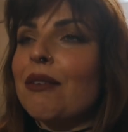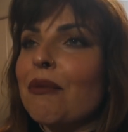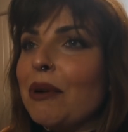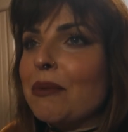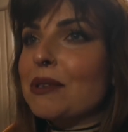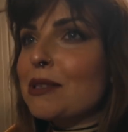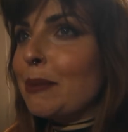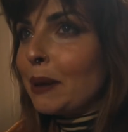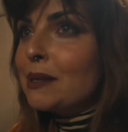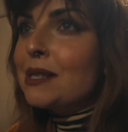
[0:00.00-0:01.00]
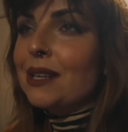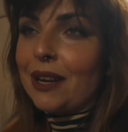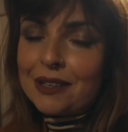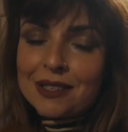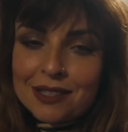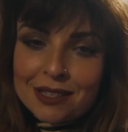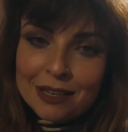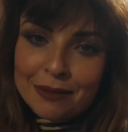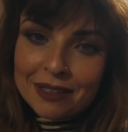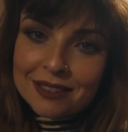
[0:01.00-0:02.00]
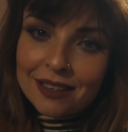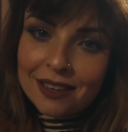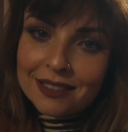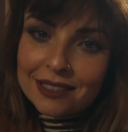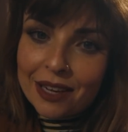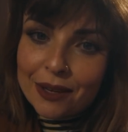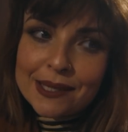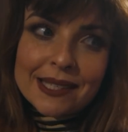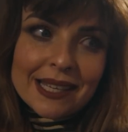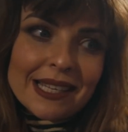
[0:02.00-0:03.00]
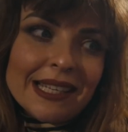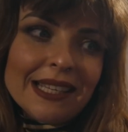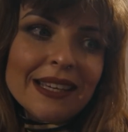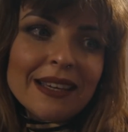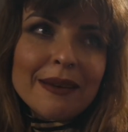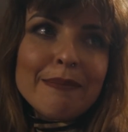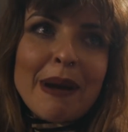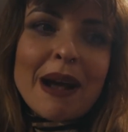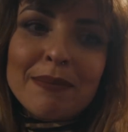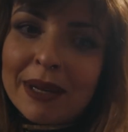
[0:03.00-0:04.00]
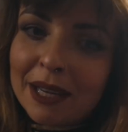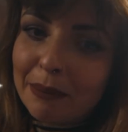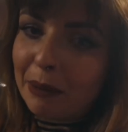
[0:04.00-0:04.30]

We were supposed to go to the cinema tonight to go see Batman